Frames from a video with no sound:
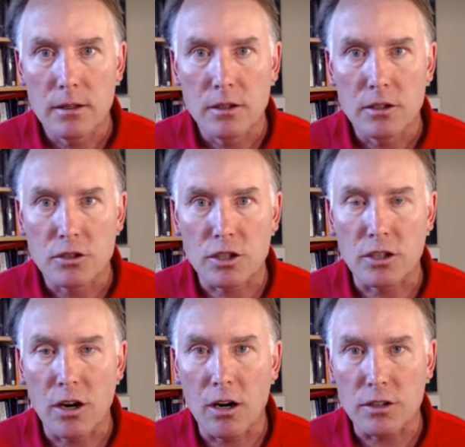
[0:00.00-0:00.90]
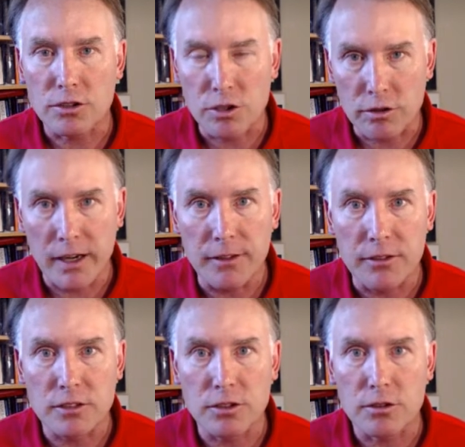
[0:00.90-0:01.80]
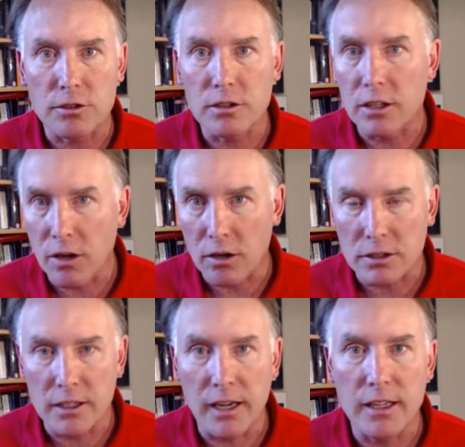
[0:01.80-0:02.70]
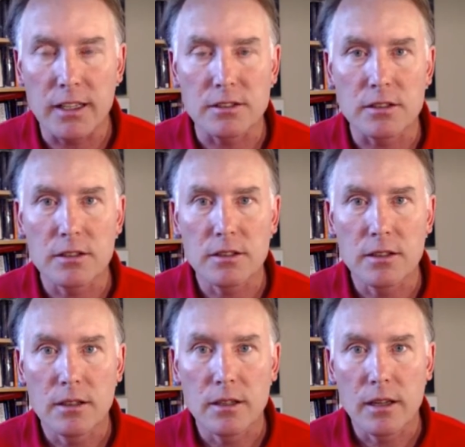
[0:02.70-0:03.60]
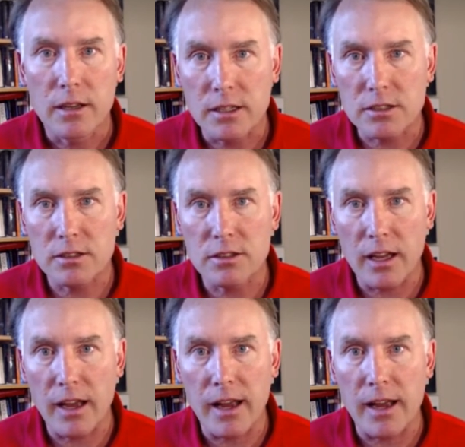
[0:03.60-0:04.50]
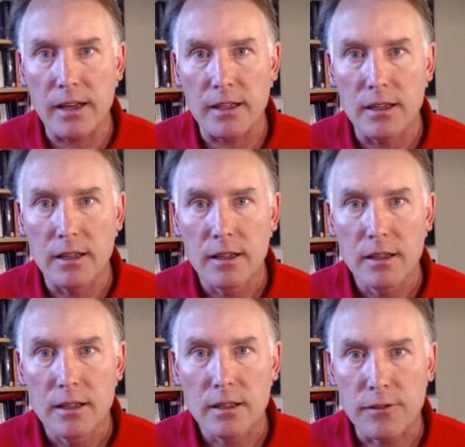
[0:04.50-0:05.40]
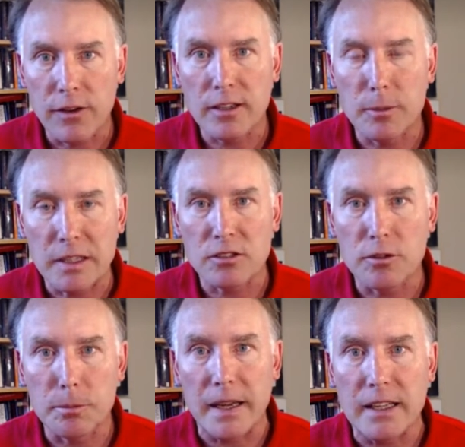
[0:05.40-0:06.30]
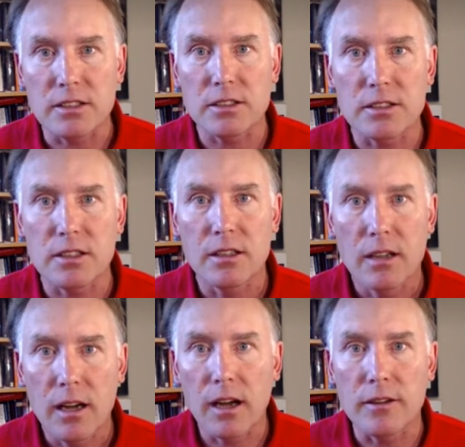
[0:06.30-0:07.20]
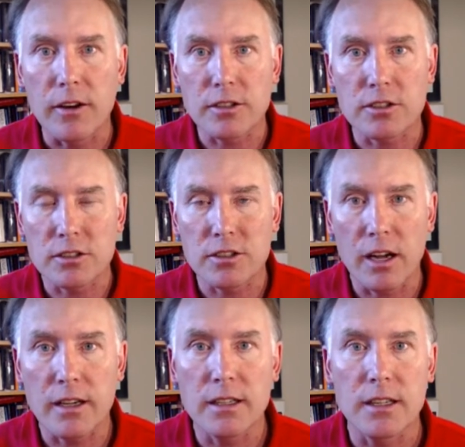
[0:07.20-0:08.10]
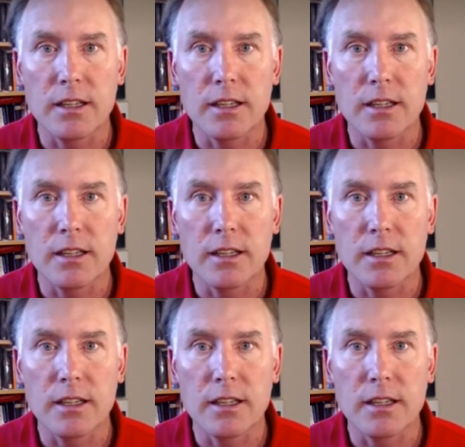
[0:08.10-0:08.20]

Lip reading: should cause grave concern in all Canadians. This is at the fundamental basis of our society.